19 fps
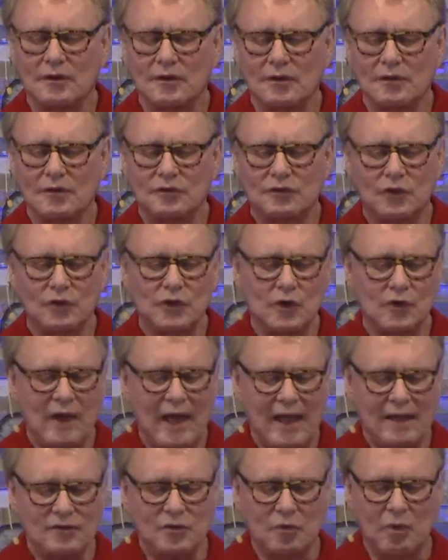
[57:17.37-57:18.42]
So you don't
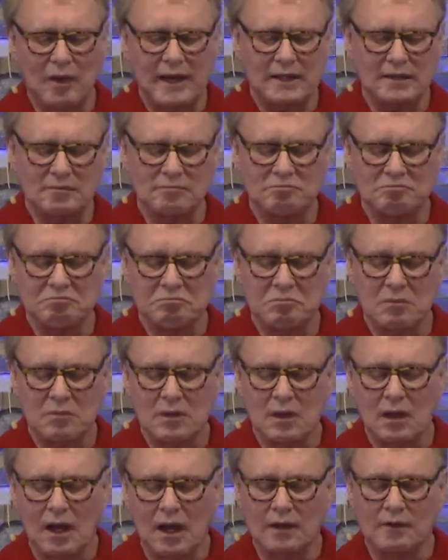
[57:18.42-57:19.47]
have to wait
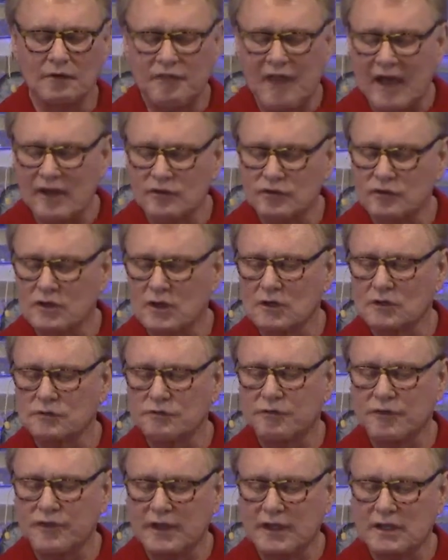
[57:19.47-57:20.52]
100,000 years
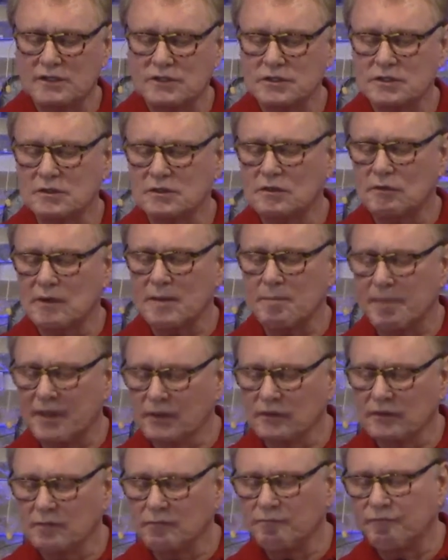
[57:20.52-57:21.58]
for this and 3
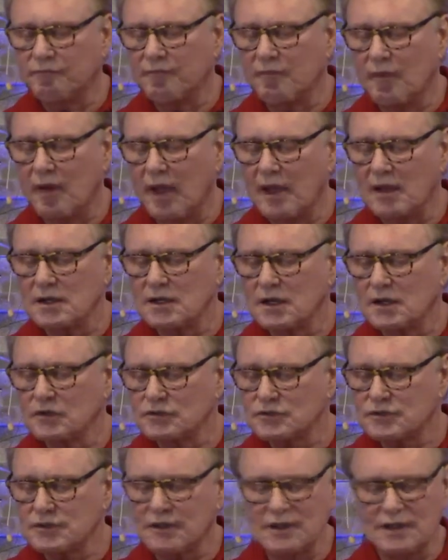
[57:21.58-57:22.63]
billion, 8
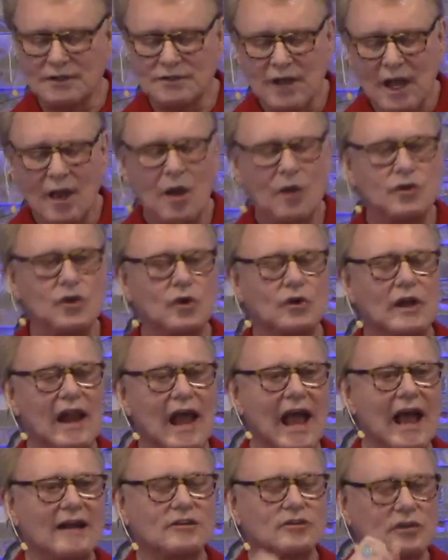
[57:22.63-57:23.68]
years to this. You can
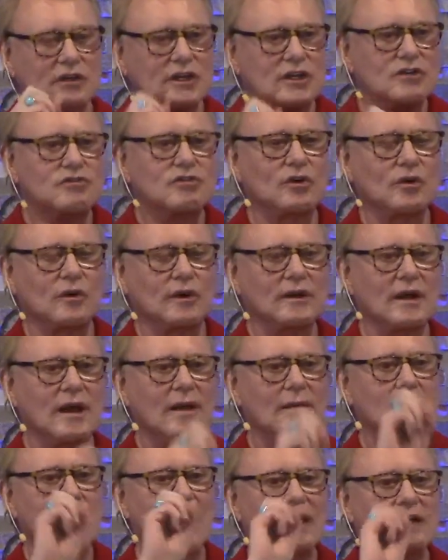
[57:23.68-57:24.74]
actually do
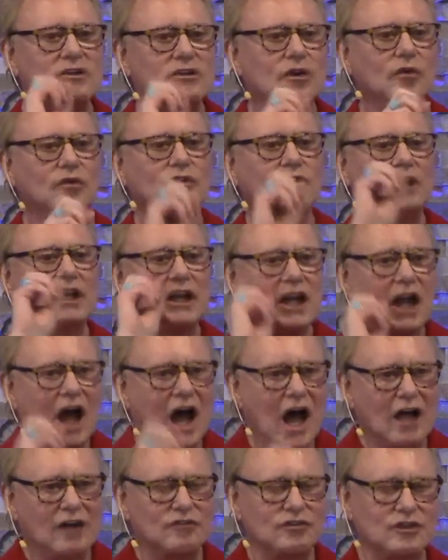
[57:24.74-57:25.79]
it by using
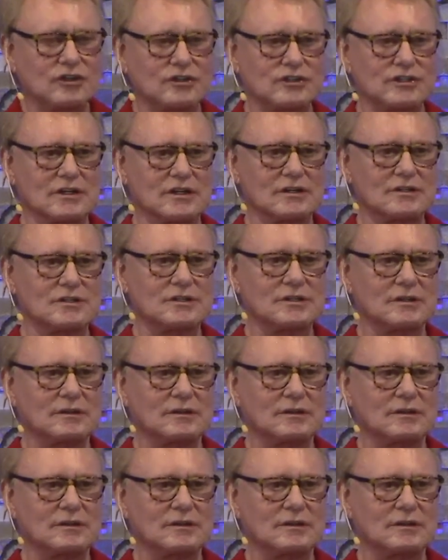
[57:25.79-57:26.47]
consciousness